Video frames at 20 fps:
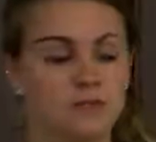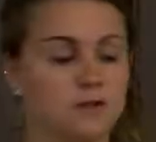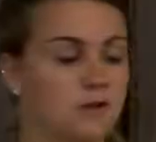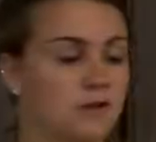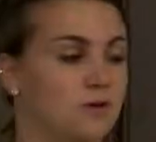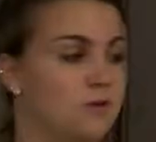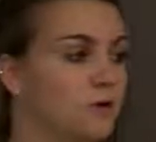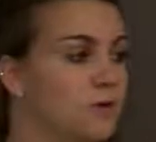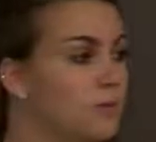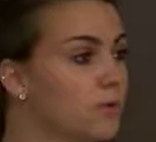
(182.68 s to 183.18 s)

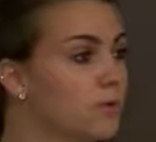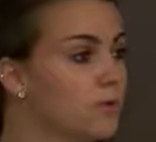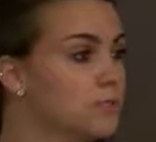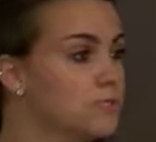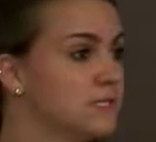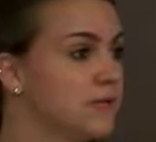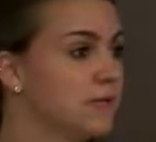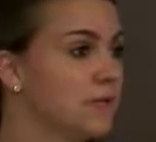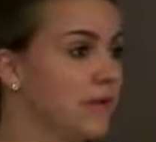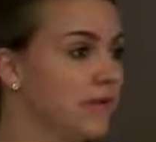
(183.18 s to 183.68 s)
hormones
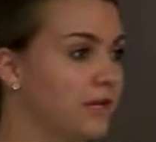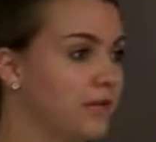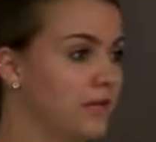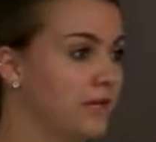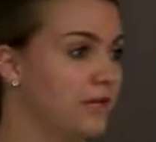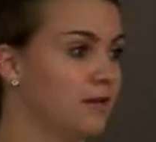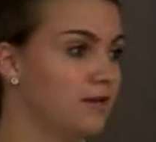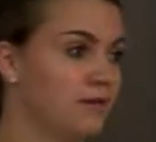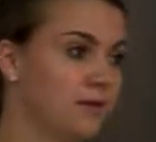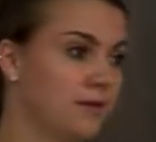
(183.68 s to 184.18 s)
that
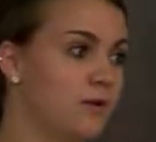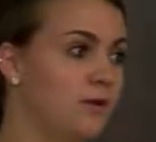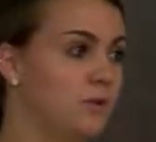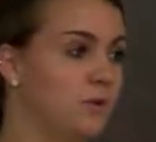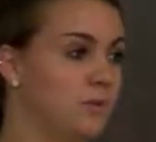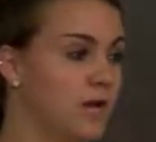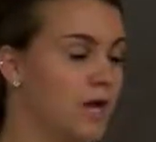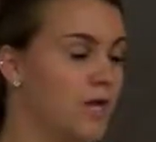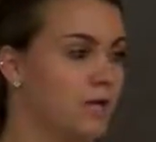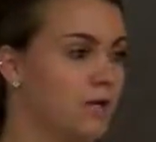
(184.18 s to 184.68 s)
regulate
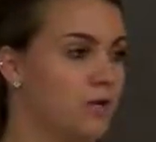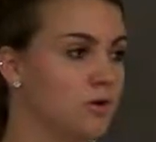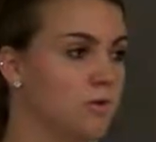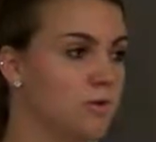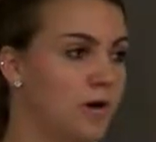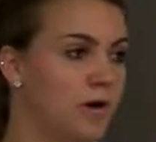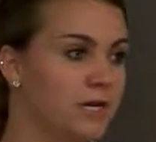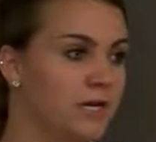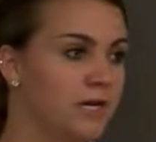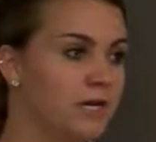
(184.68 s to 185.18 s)
blood in your
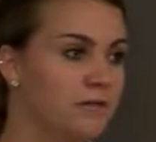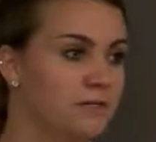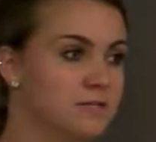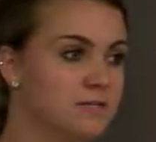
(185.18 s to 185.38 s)
body.